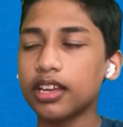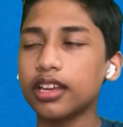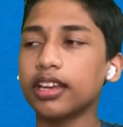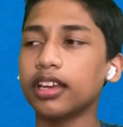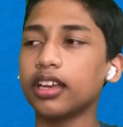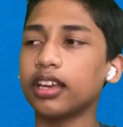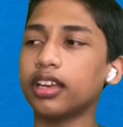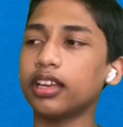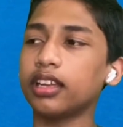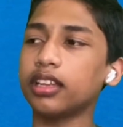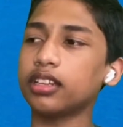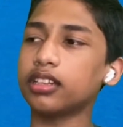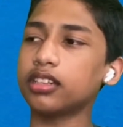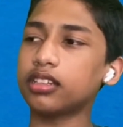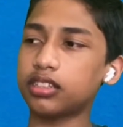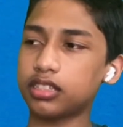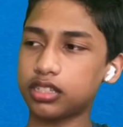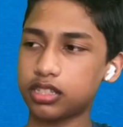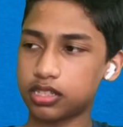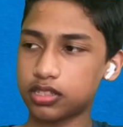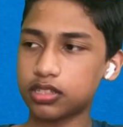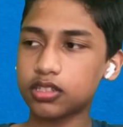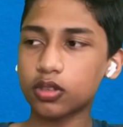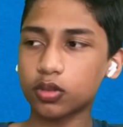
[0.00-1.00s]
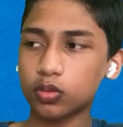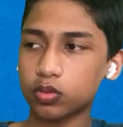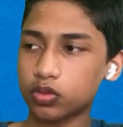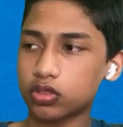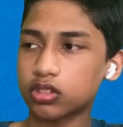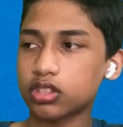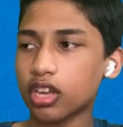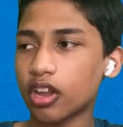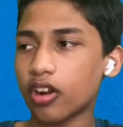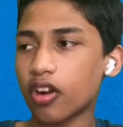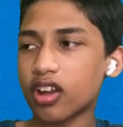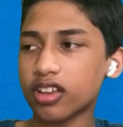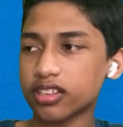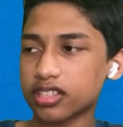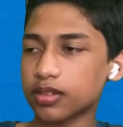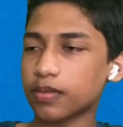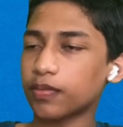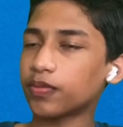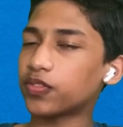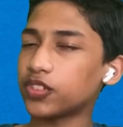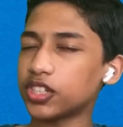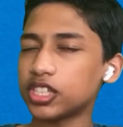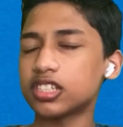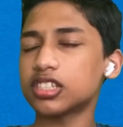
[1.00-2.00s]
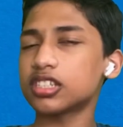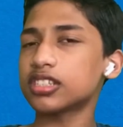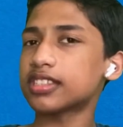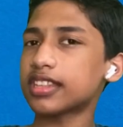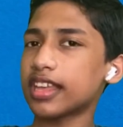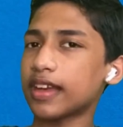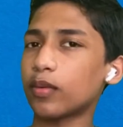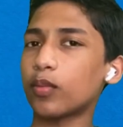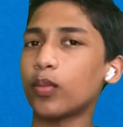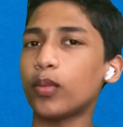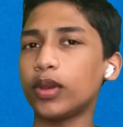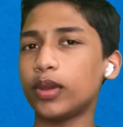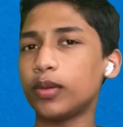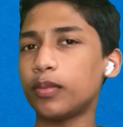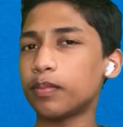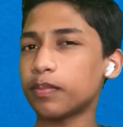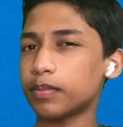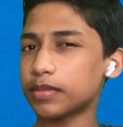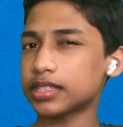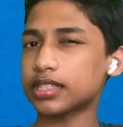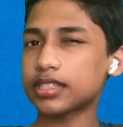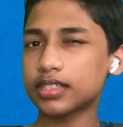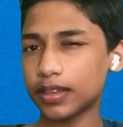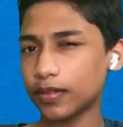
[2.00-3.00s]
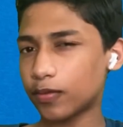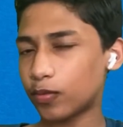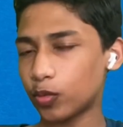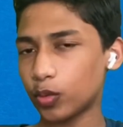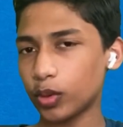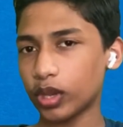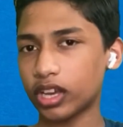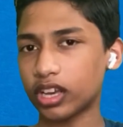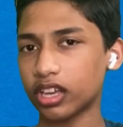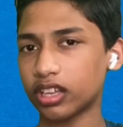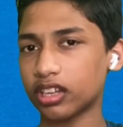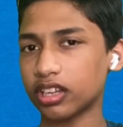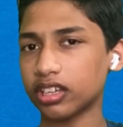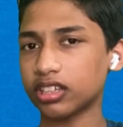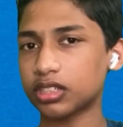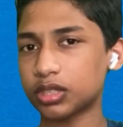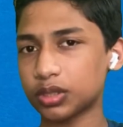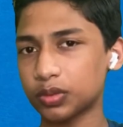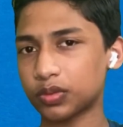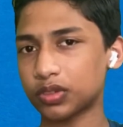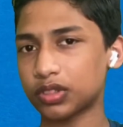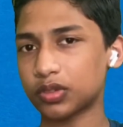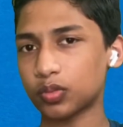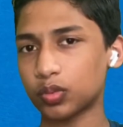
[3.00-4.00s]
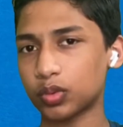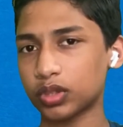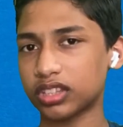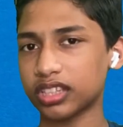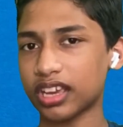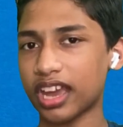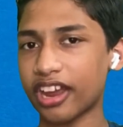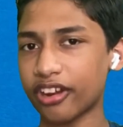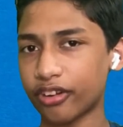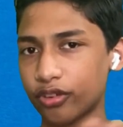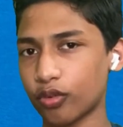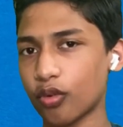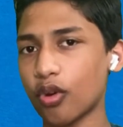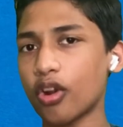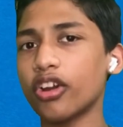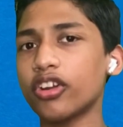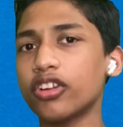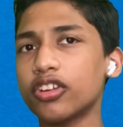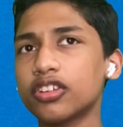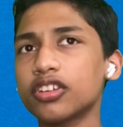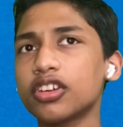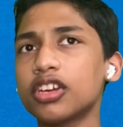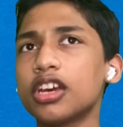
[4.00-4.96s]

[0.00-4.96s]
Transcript: And so there are some features that we miss if we connect it with Android,